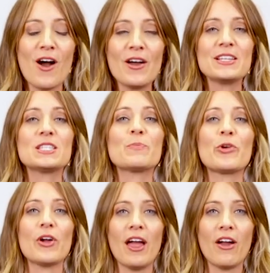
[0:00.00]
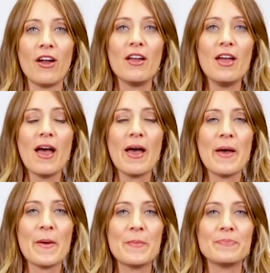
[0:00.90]
honest prayer
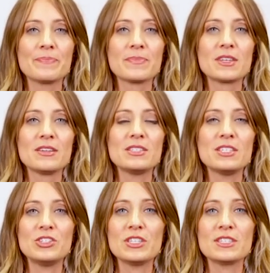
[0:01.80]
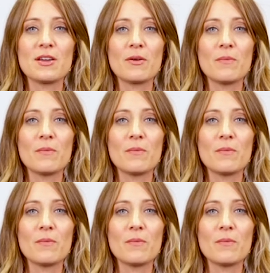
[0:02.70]
to just